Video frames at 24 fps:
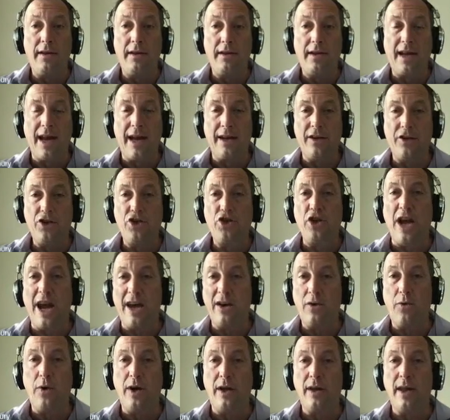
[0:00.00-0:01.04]
kind of
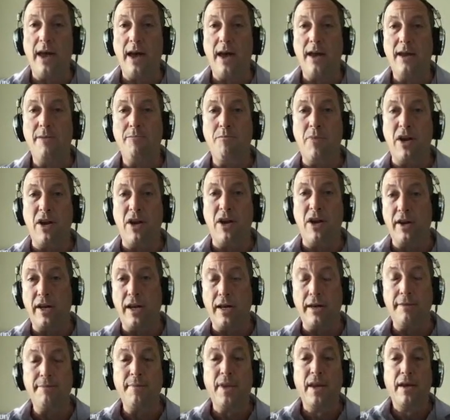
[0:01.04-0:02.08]
shadowing that and
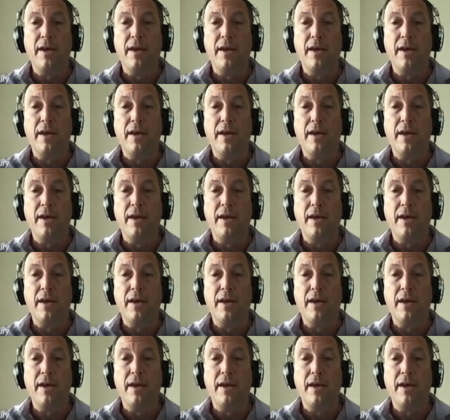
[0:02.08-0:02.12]
mirroring it.